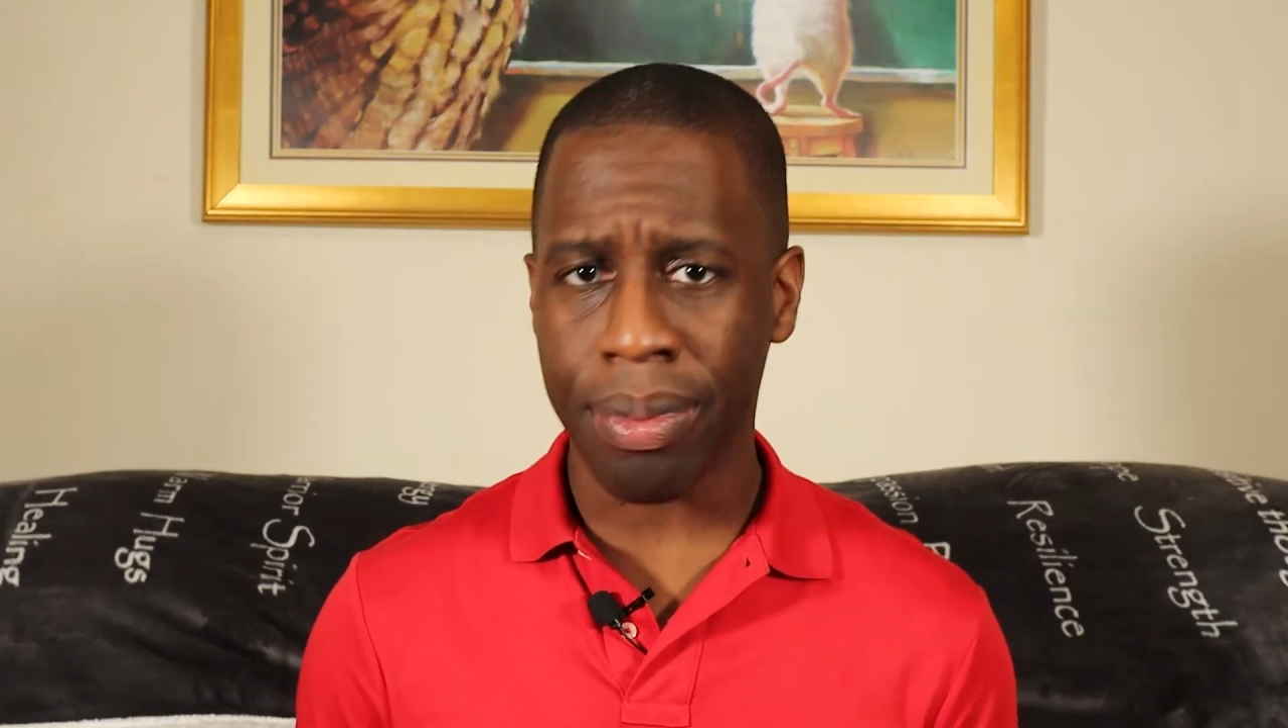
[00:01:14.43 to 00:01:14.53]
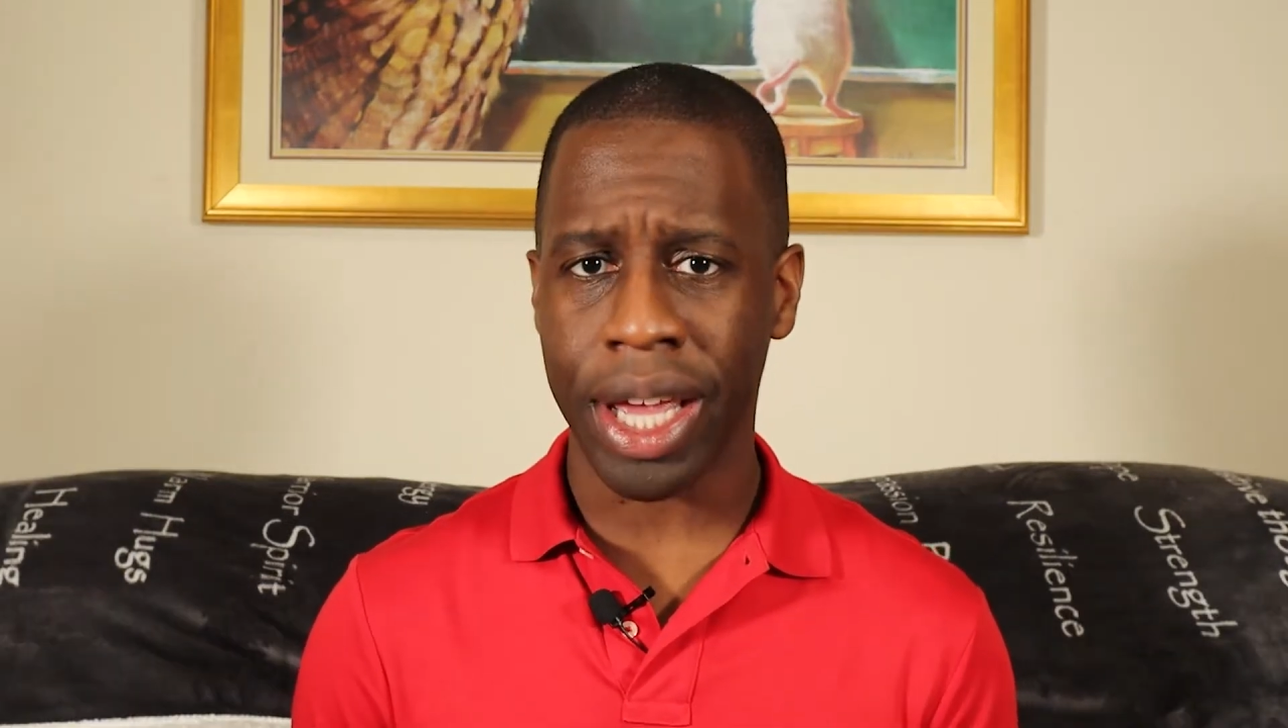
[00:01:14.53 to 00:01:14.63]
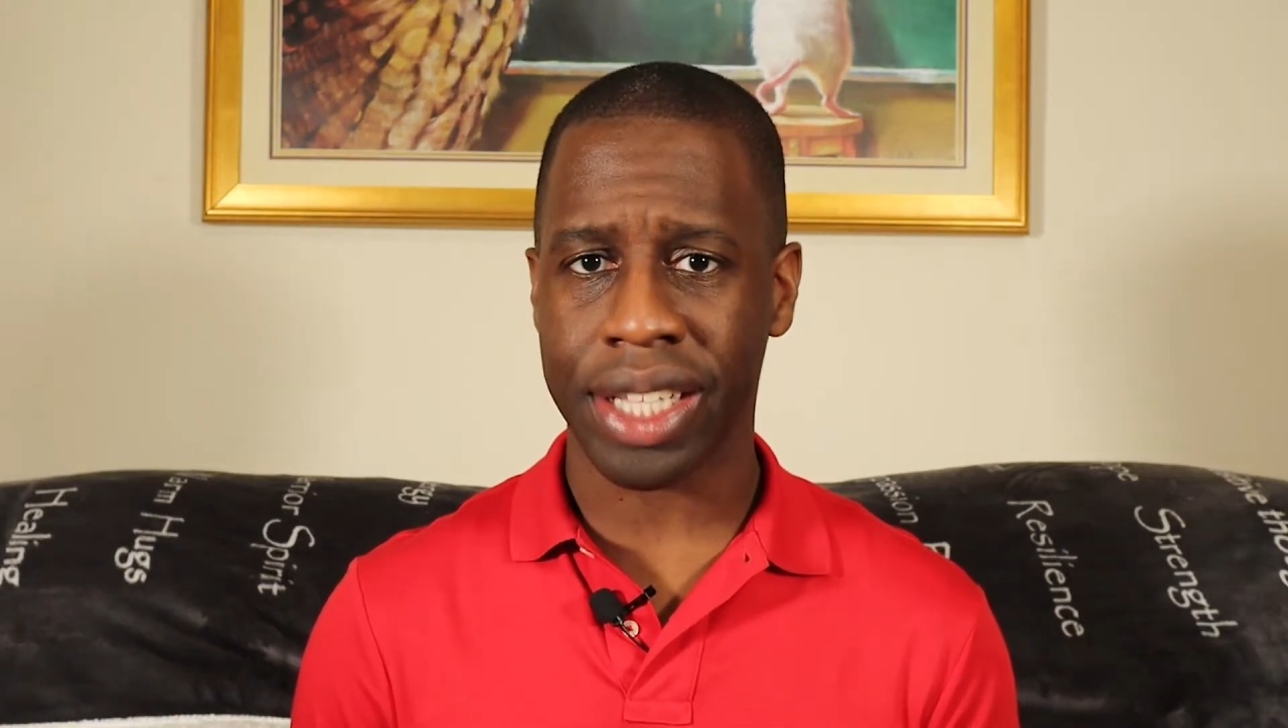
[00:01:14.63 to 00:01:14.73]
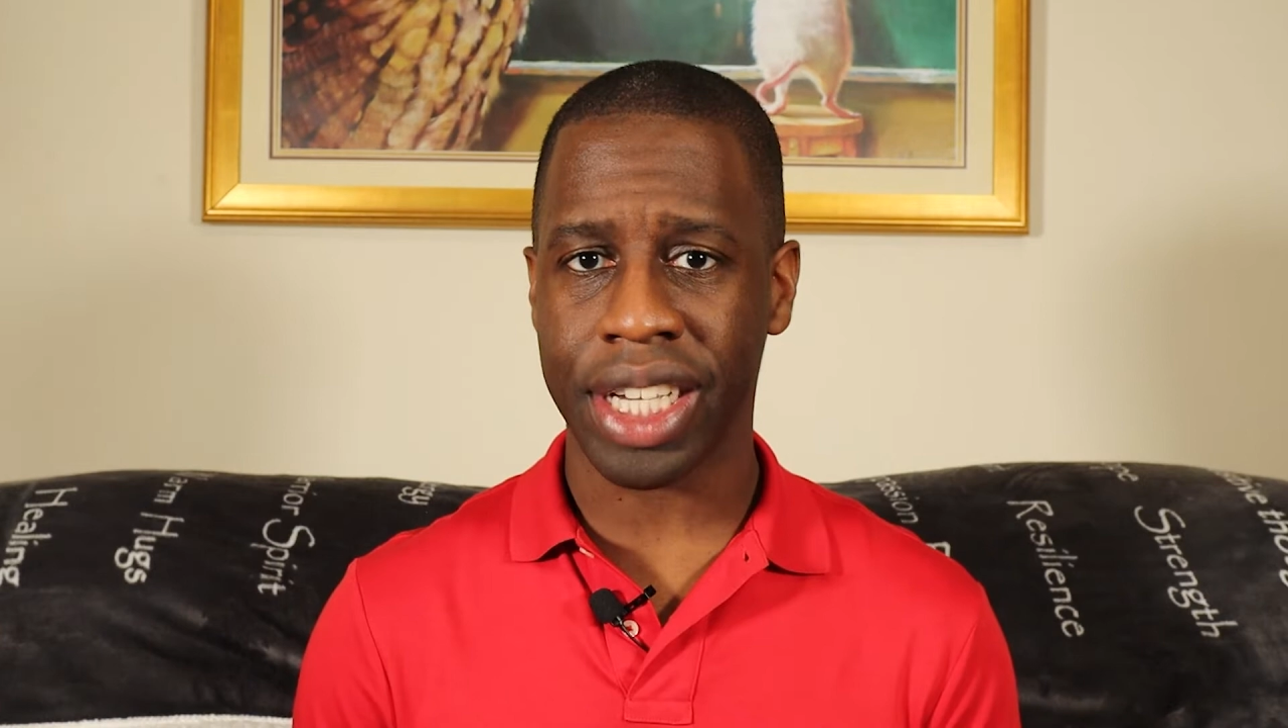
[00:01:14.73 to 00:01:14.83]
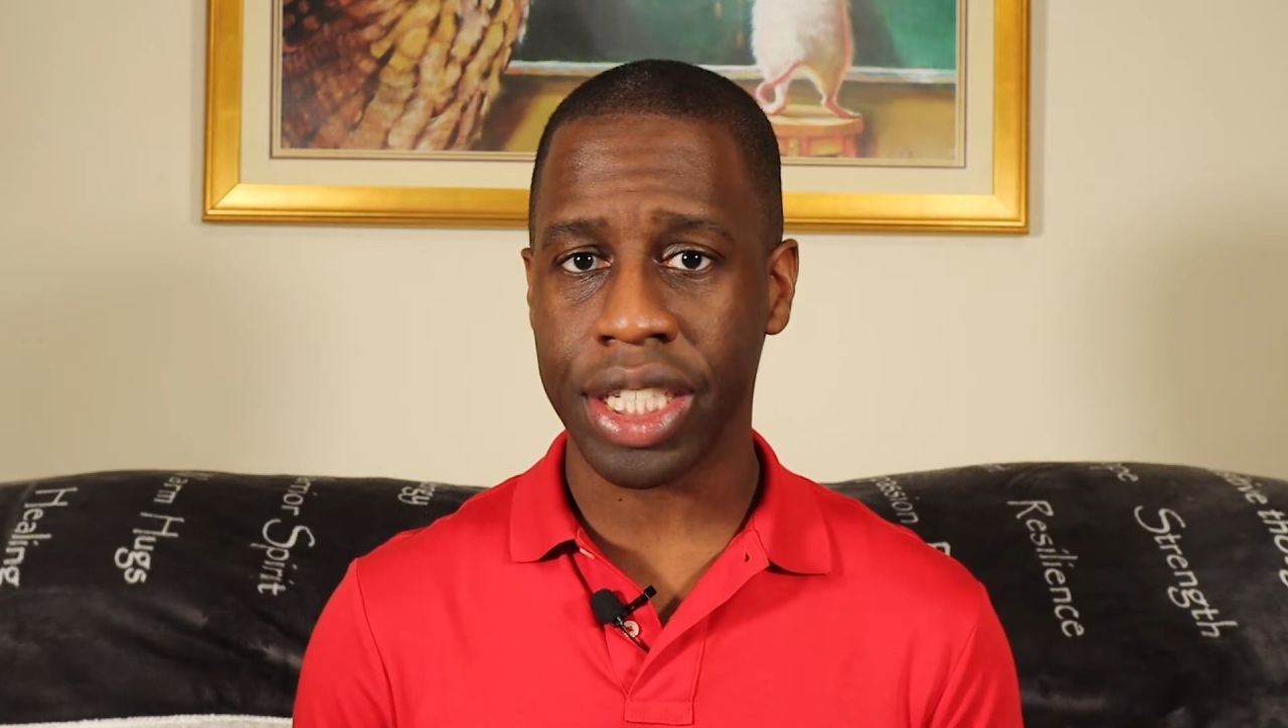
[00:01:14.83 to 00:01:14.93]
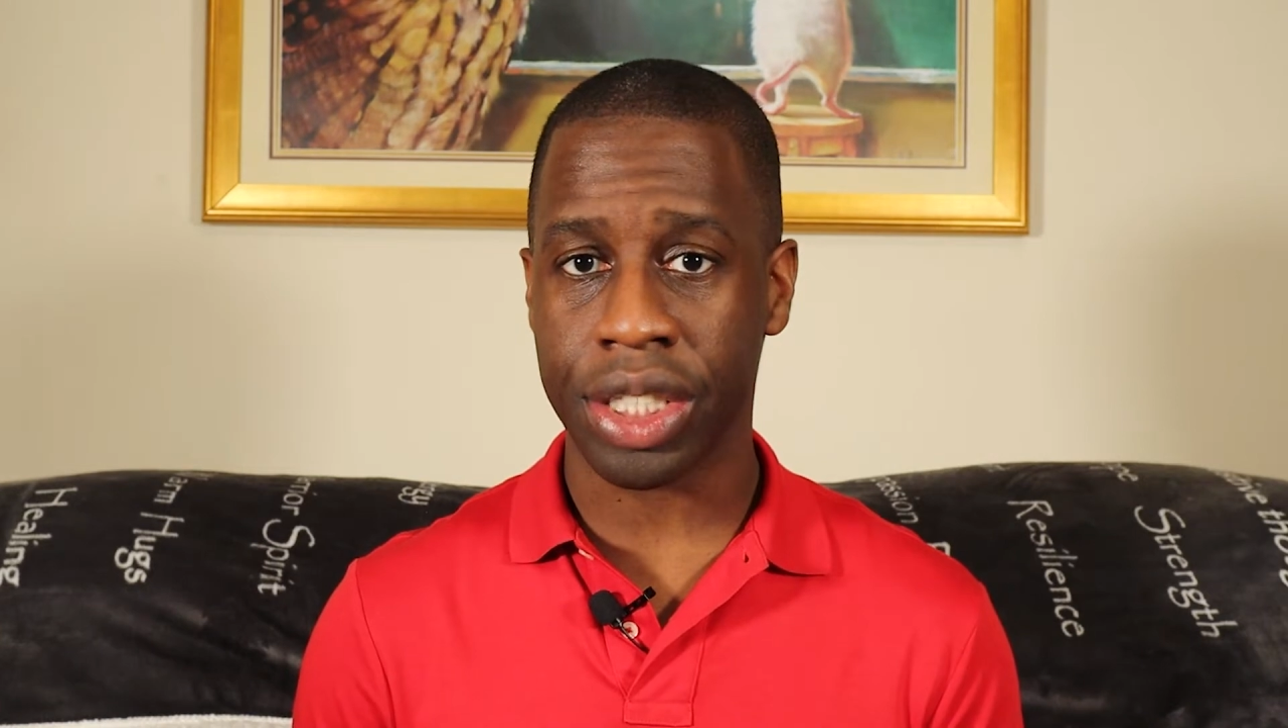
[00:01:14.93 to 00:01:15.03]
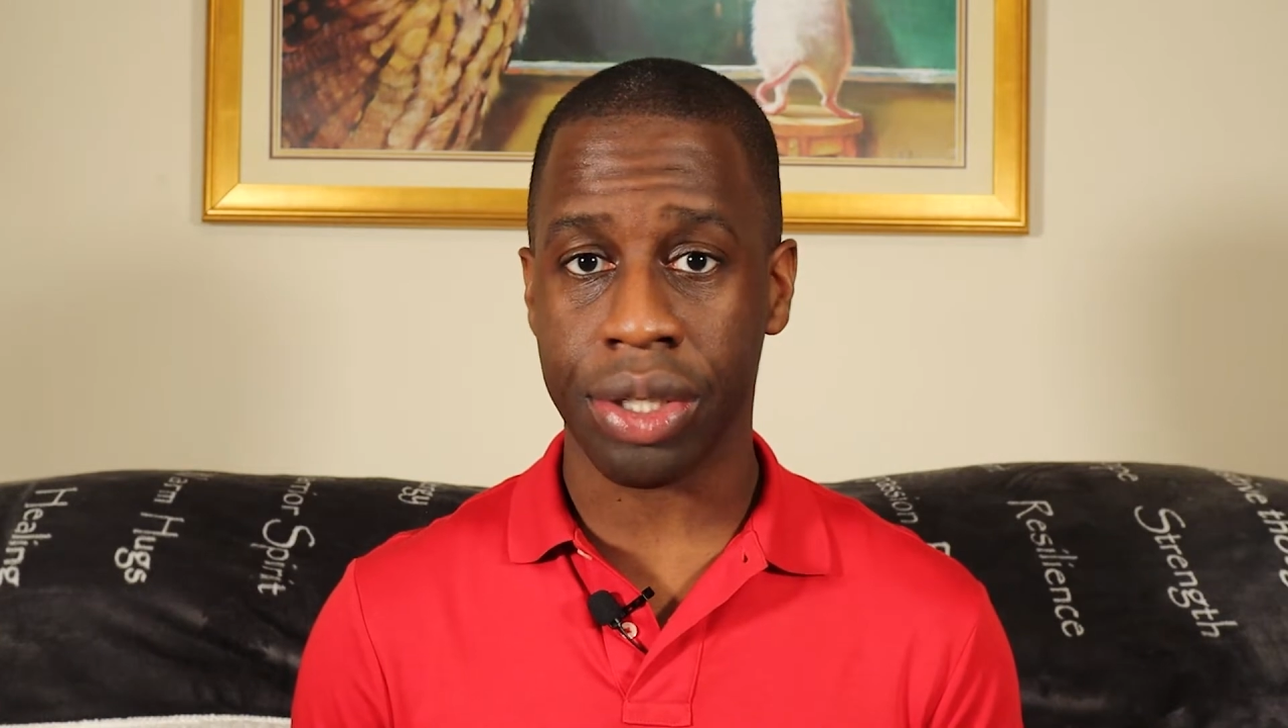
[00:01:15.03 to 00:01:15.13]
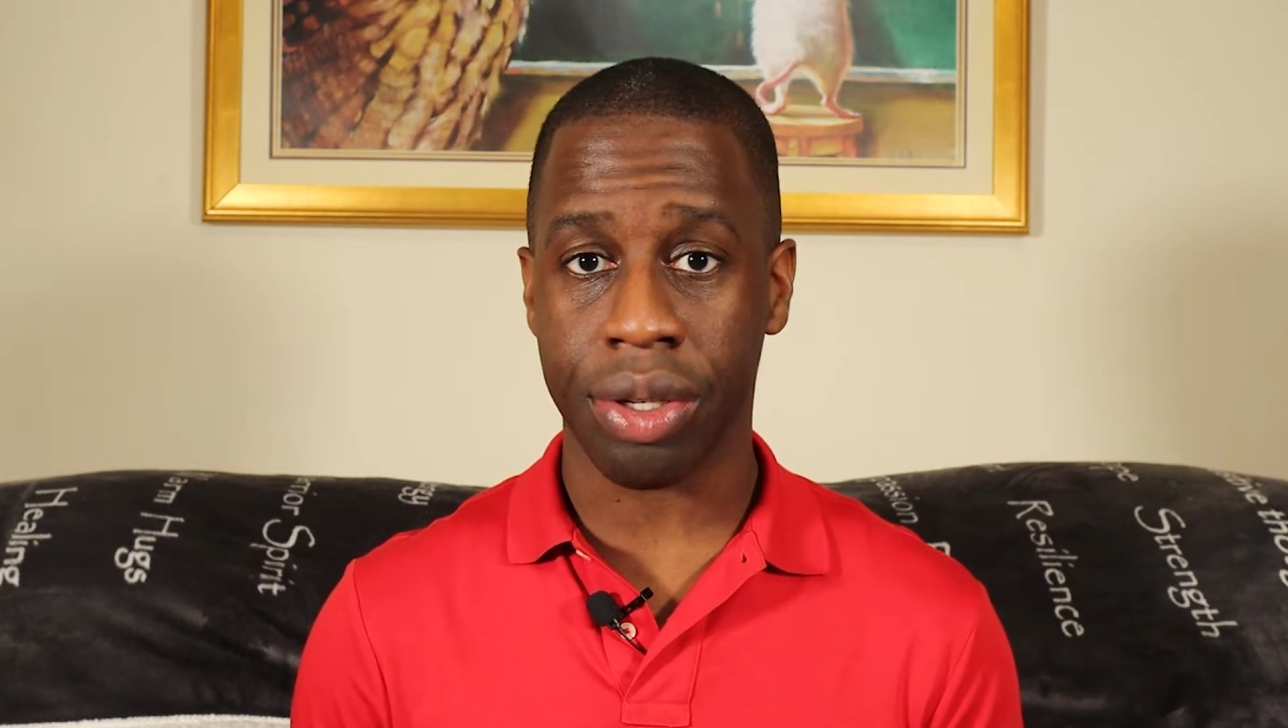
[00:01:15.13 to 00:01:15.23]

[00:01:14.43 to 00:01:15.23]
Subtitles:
pay attention